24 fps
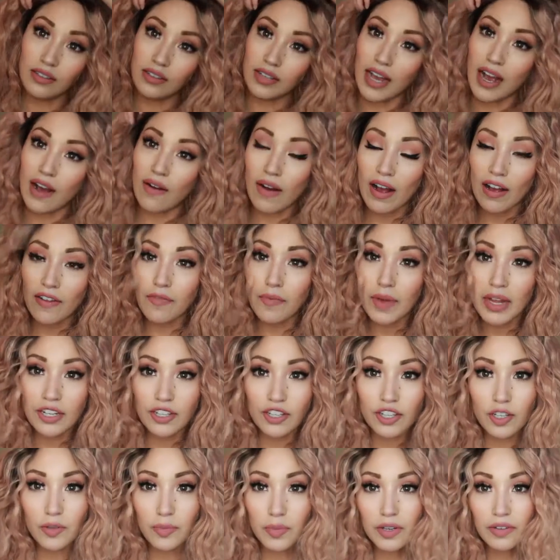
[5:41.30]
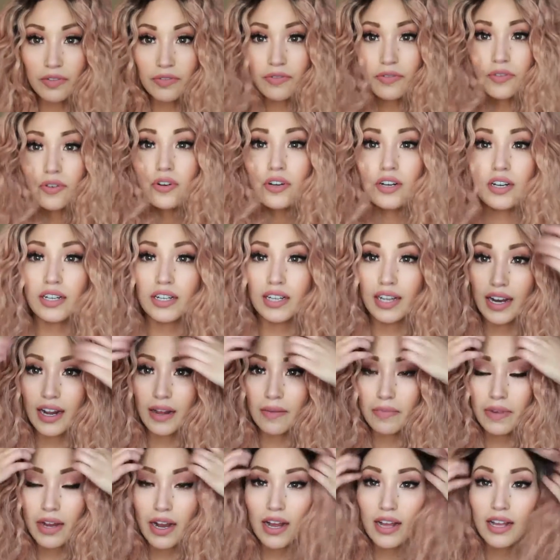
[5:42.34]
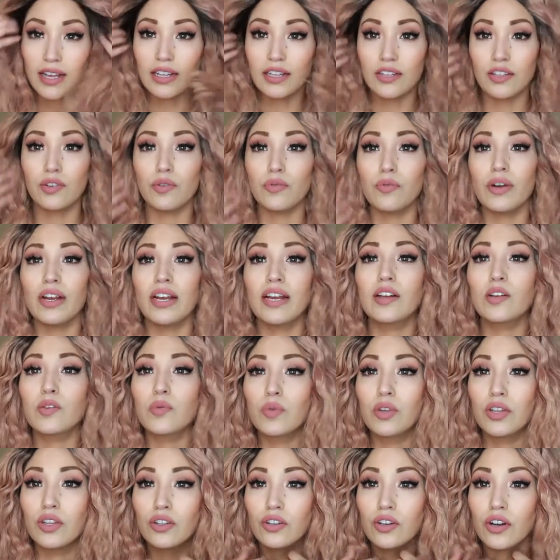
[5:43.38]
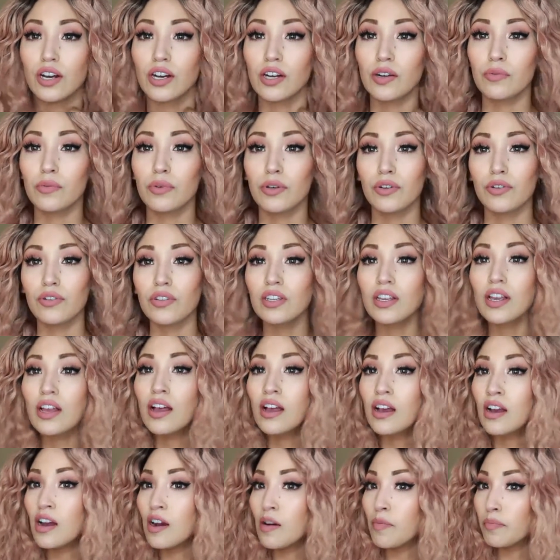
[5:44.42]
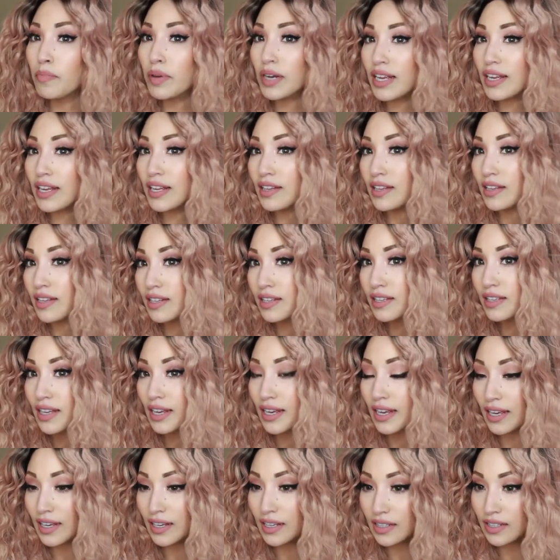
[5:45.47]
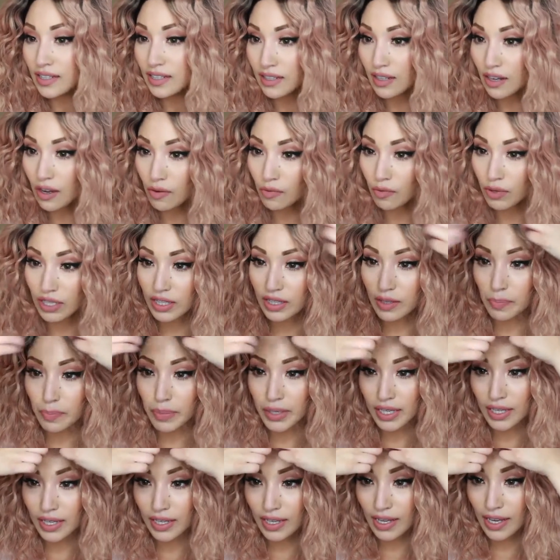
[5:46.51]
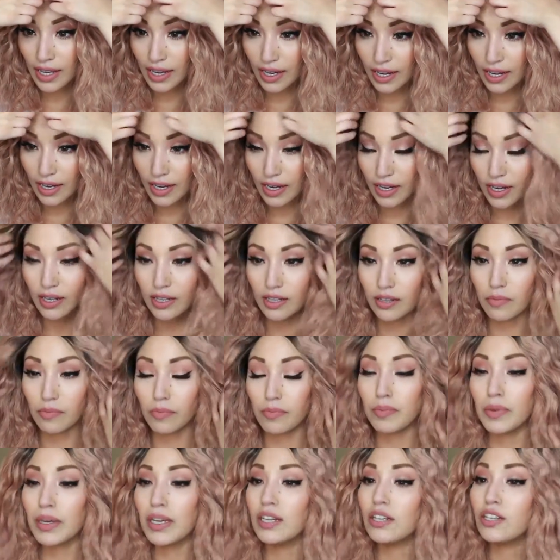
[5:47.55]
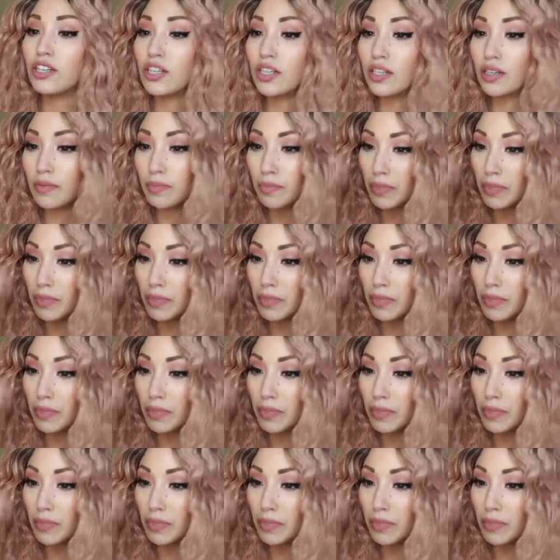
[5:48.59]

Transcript: Now I've mentioned before that I'm not into wigs with dark roots, but in this case, with the pink hair, the peachy